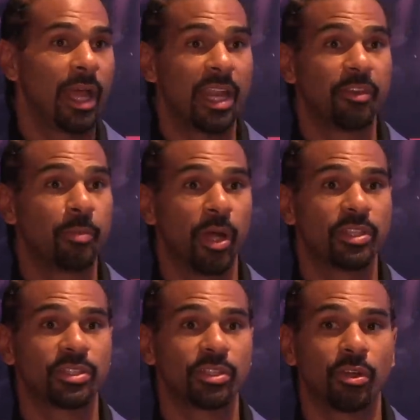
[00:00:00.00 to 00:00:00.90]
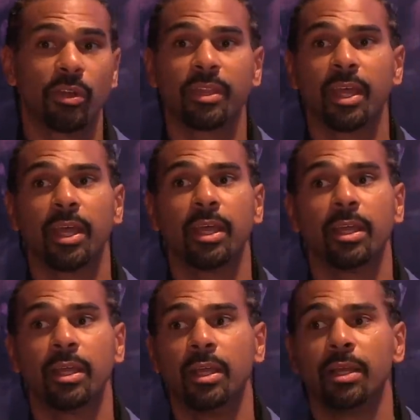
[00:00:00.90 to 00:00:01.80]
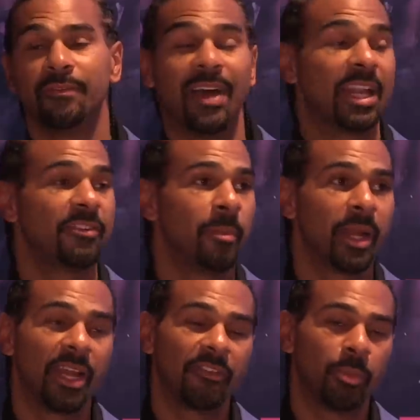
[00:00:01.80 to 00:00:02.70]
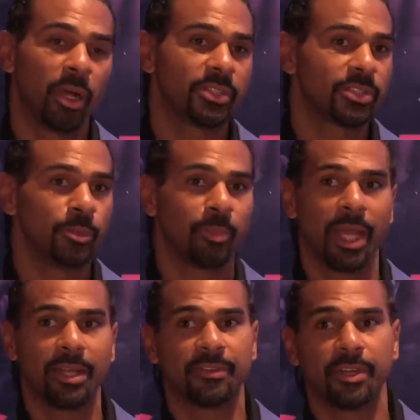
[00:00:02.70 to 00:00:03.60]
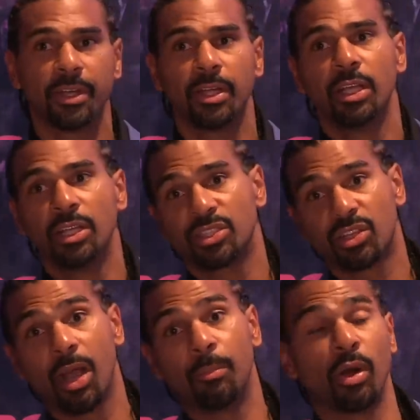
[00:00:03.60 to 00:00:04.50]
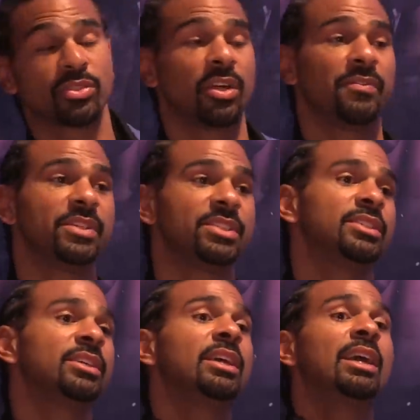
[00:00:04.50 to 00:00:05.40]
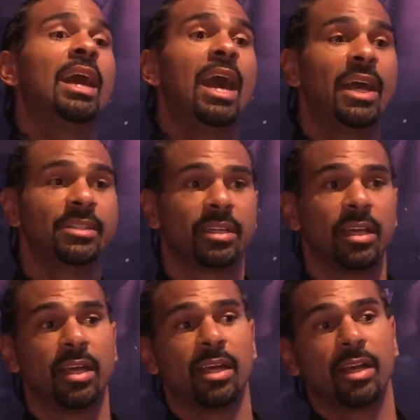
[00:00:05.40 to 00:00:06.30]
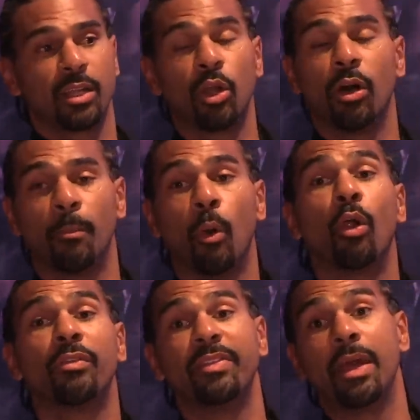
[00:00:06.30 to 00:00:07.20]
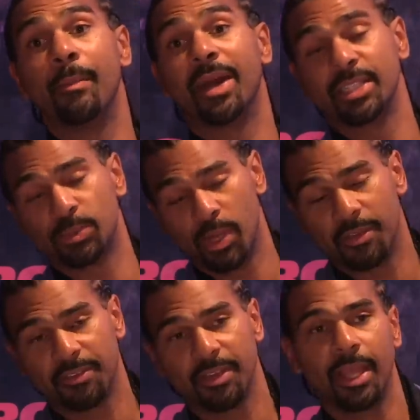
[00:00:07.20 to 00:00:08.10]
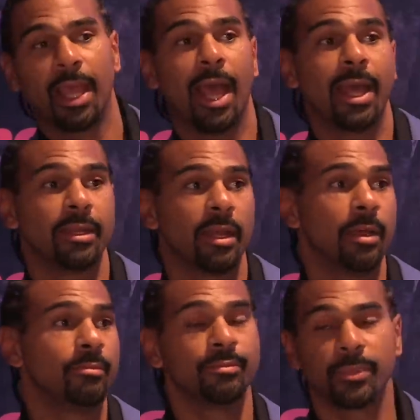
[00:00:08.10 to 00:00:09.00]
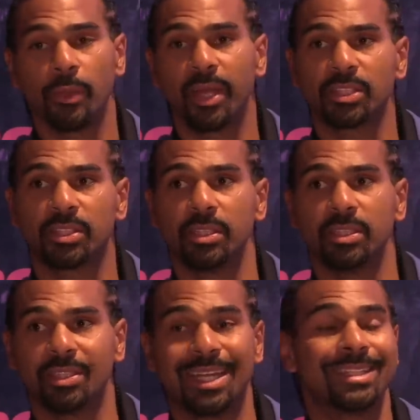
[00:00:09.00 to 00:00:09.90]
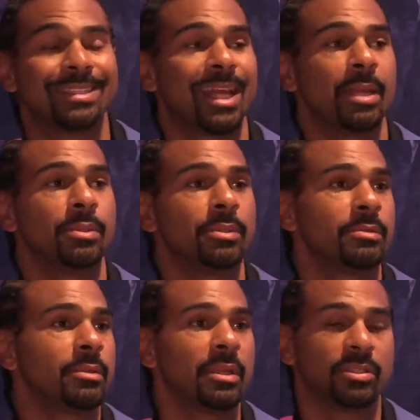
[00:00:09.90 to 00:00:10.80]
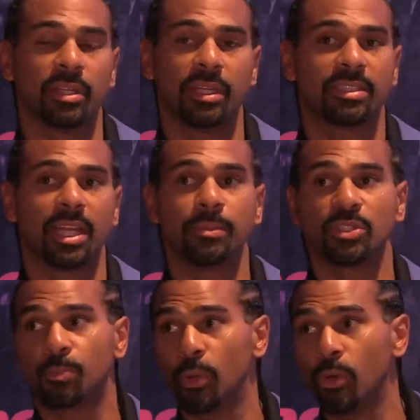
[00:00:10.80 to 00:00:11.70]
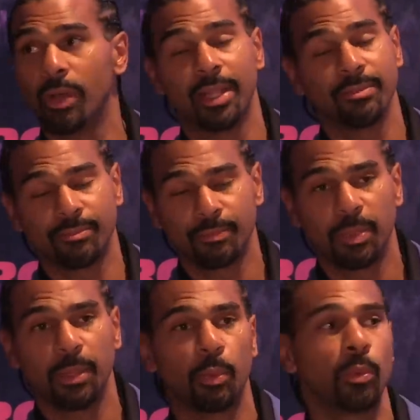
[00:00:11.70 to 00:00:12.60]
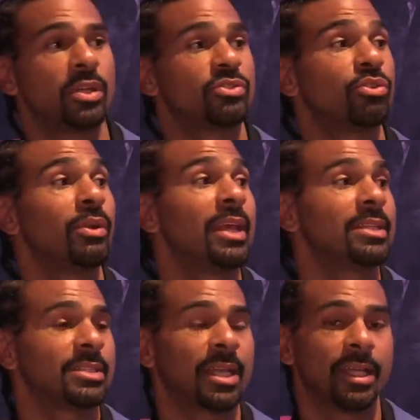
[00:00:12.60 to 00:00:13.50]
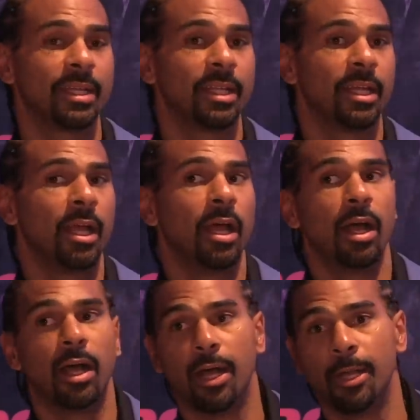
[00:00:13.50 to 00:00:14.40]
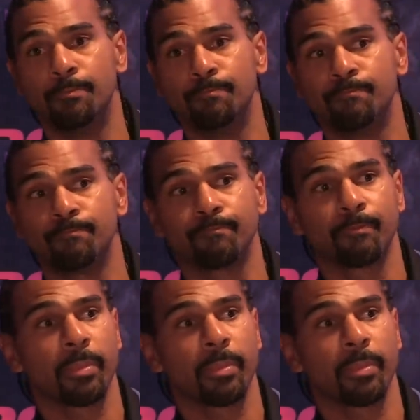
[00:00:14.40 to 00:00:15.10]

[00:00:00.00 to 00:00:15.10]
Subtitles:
and every person got their value for money. Every person who paid for Sky box office has got more than their money's worth, and it's an entertainment. It's an entertainment sport, and people were truly entertained. I'm